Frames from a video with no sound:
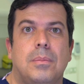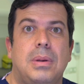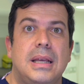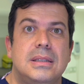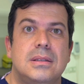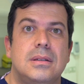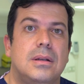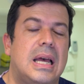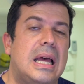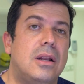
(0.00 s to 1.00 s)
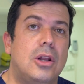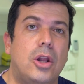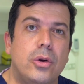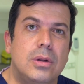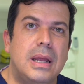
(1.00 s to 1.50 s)
placed under
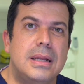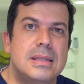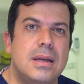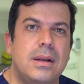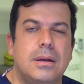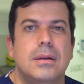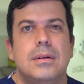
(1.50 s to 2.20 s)
local anesthetic.